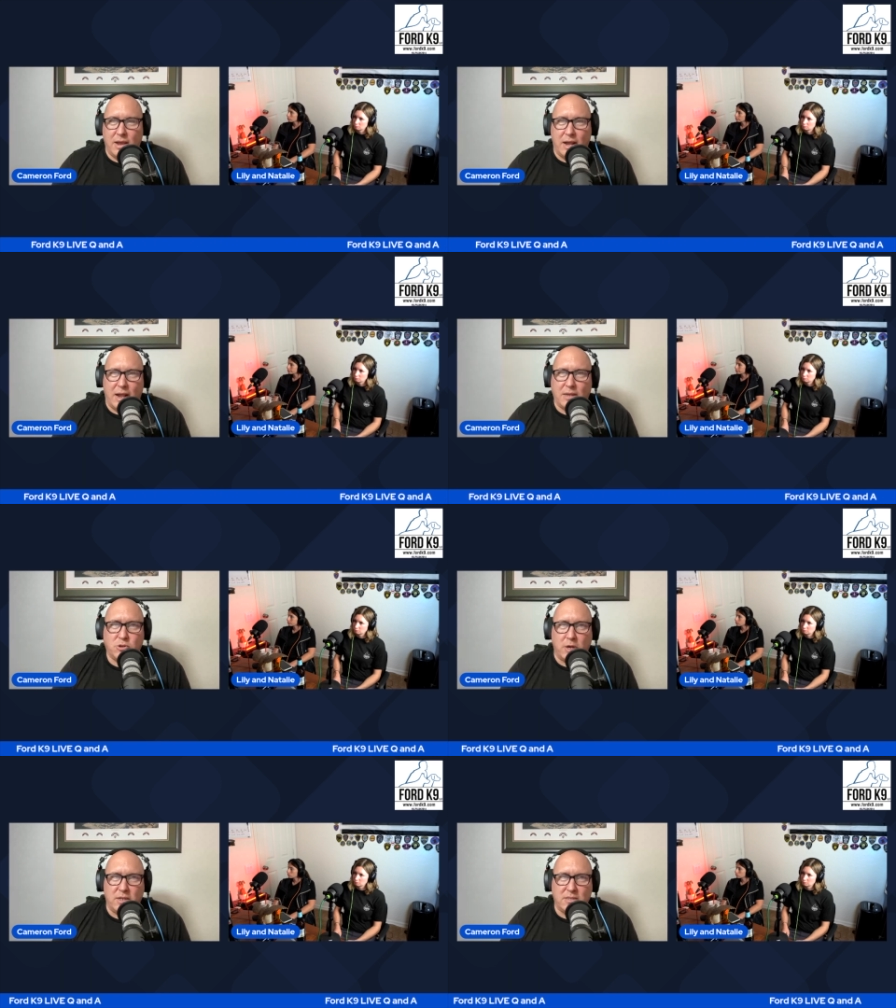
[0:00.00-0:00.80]
I
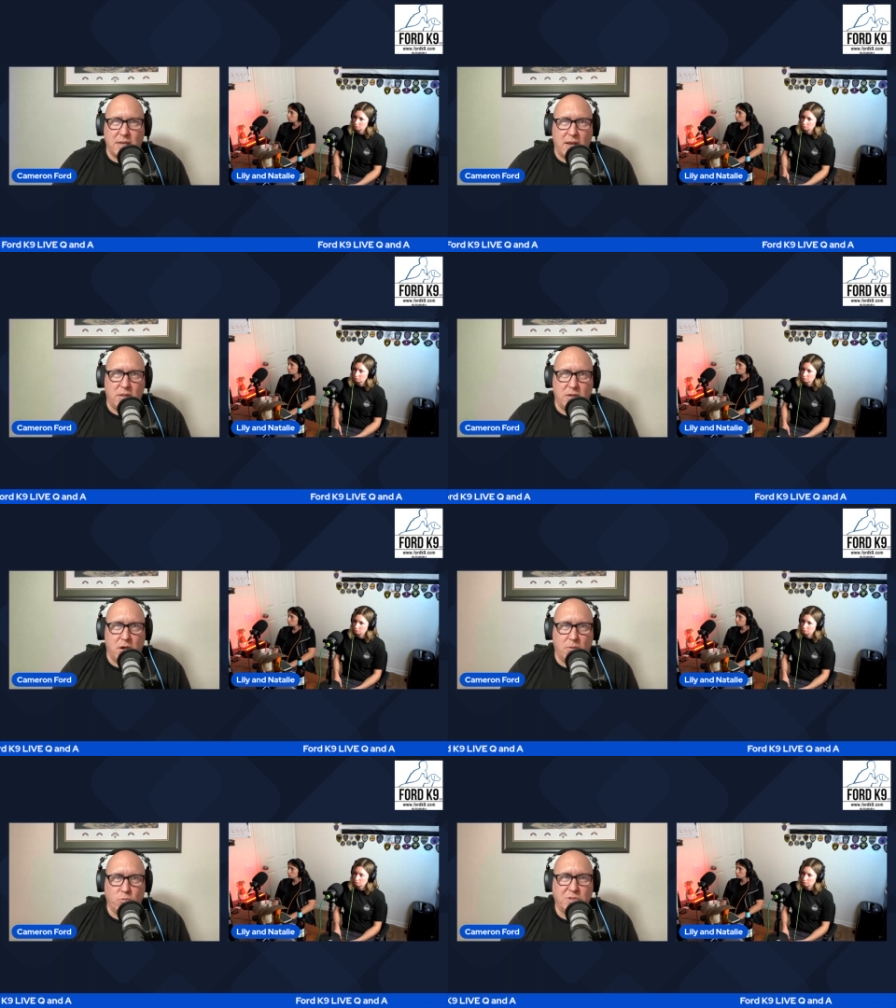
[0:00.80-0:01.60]
train exactly
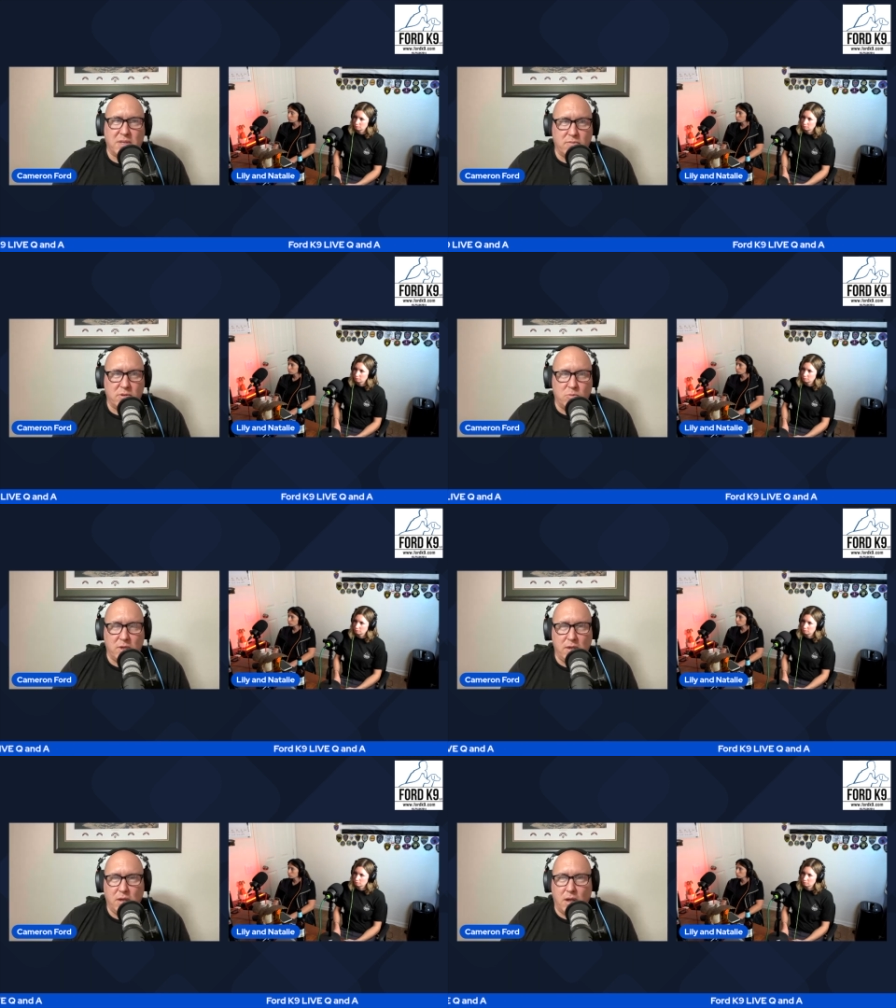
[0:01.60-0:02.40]
on what's given to
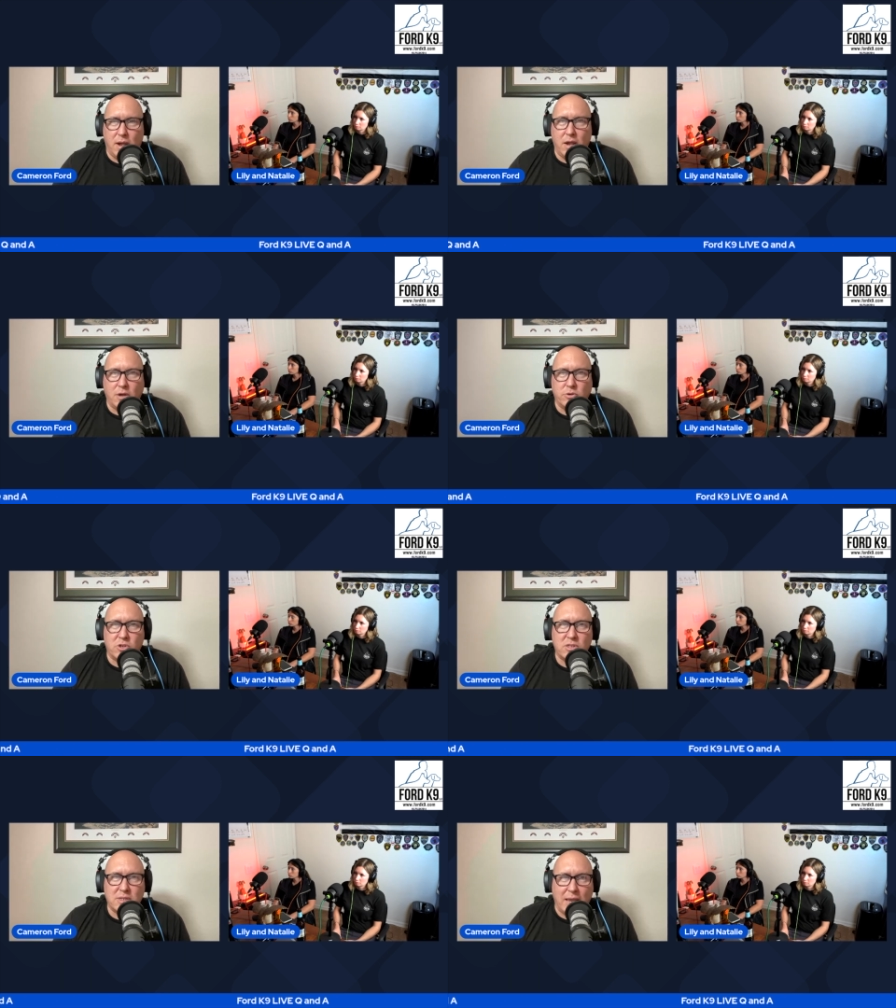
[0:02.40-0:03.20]
me. I
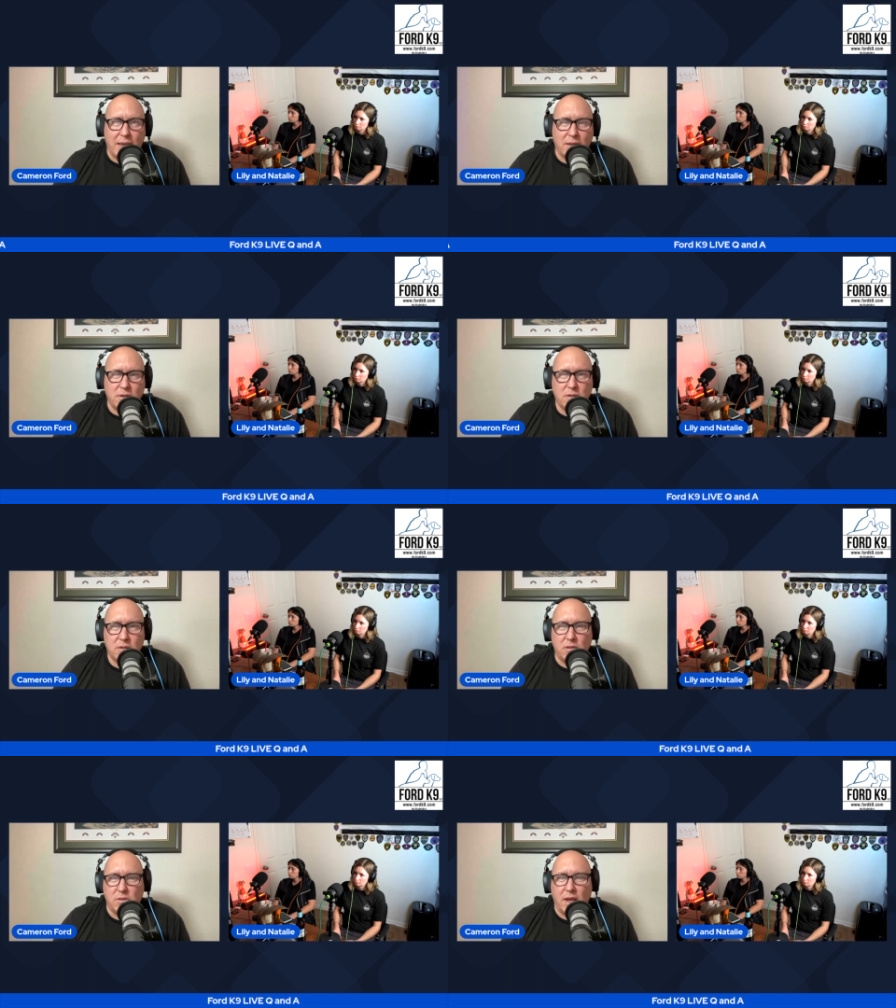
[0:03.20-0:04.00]
understand
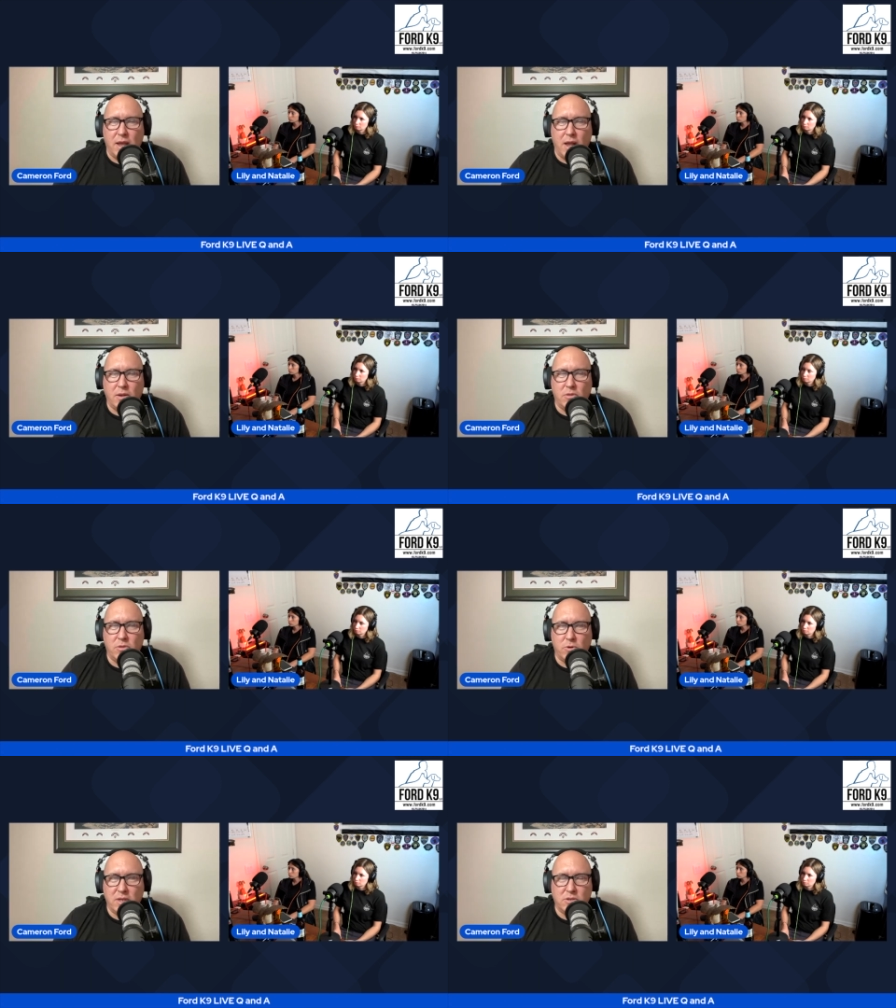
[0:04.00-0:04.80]
that
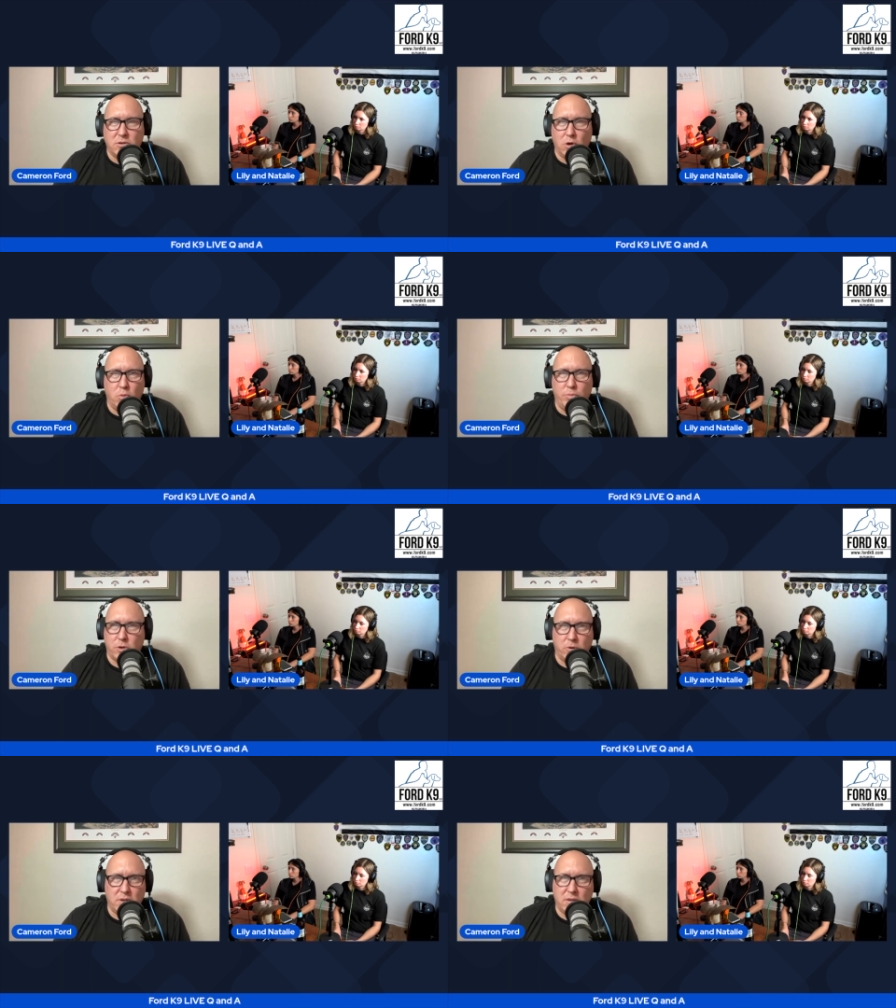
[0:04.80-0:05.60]
there is no
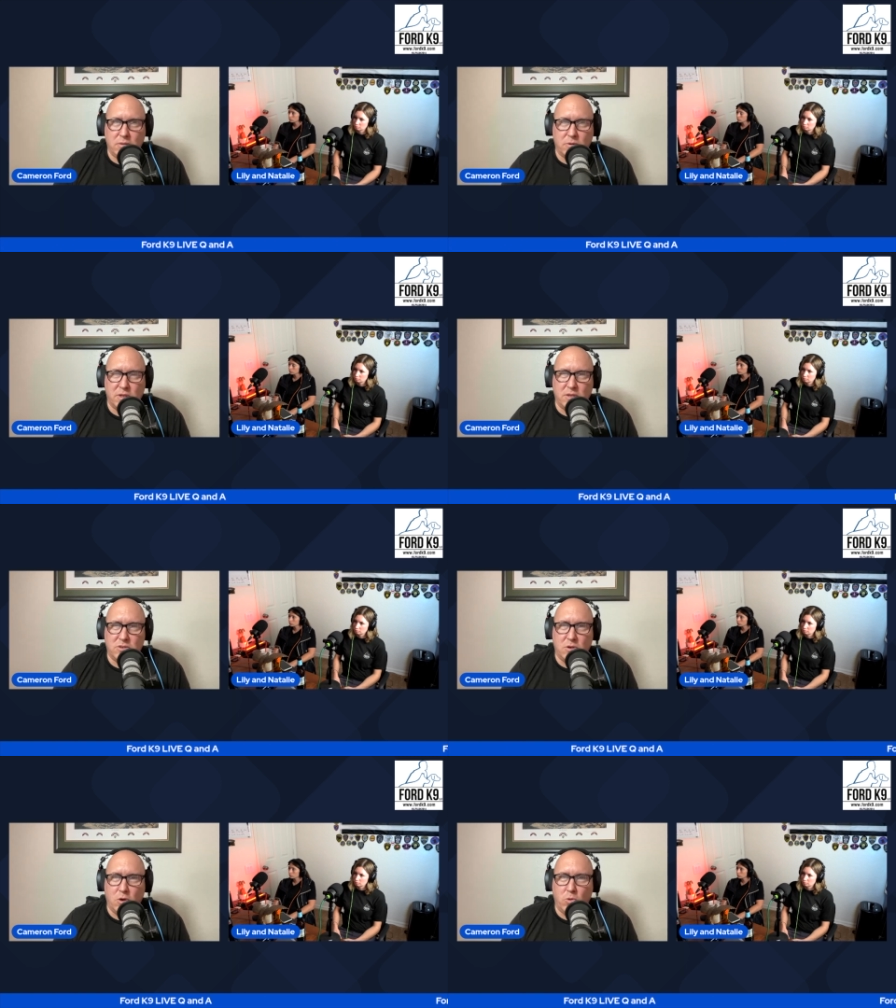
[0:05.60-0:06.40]
purity. There is
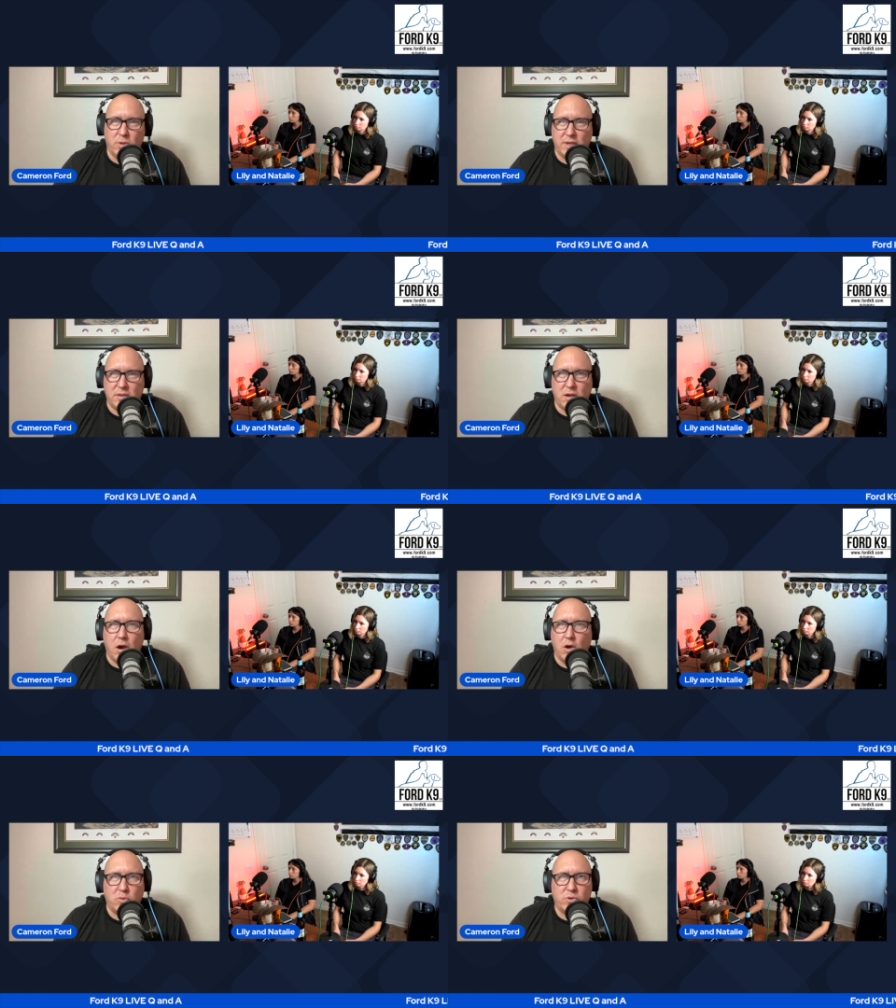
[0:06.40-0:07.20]
no
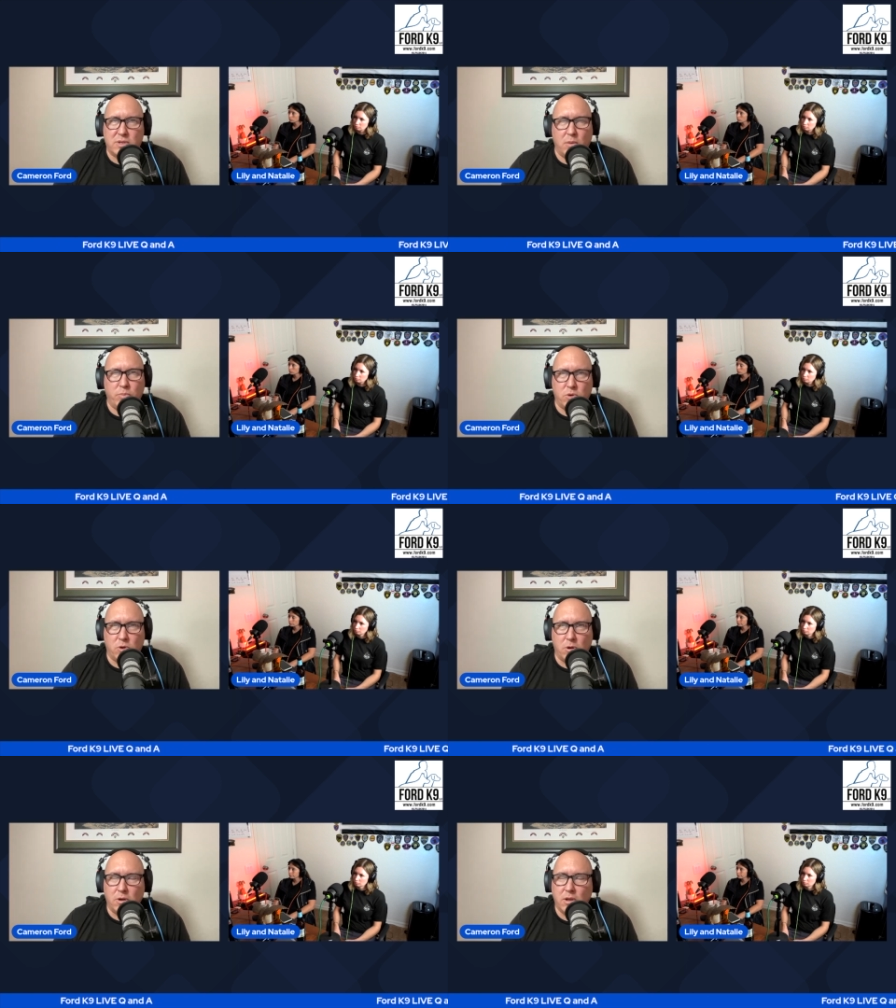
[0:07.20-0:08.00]
100%
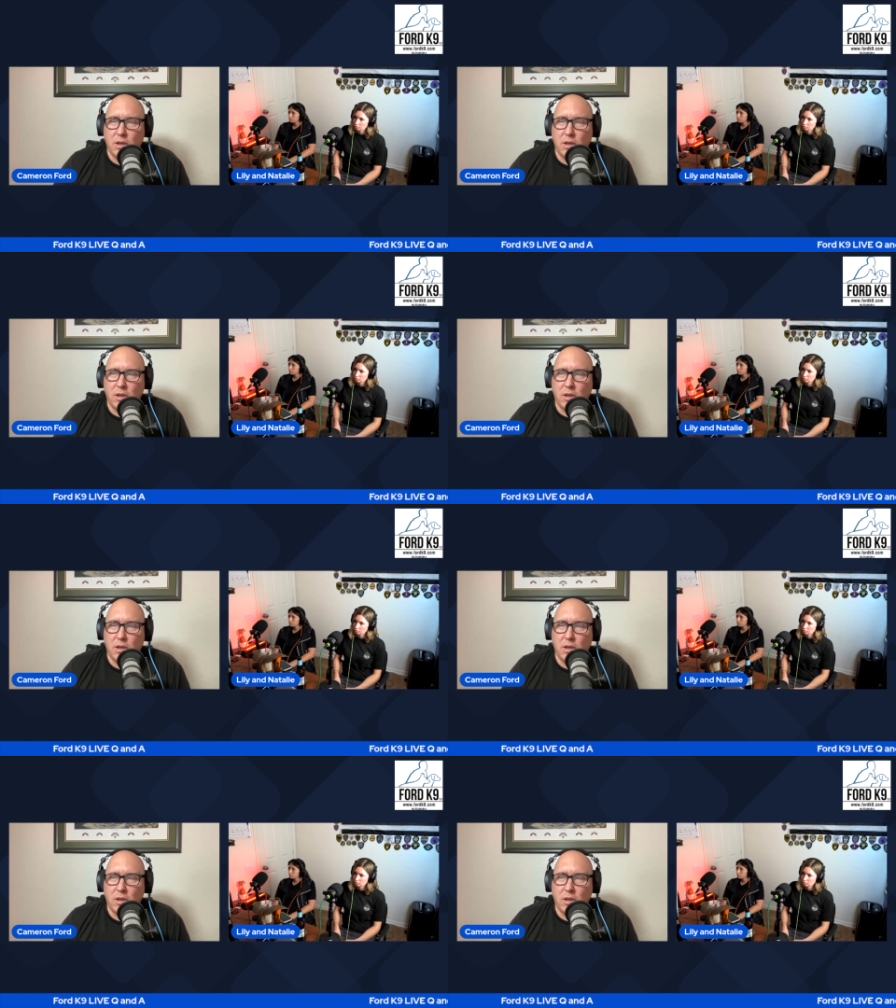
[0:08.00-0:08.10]
pure.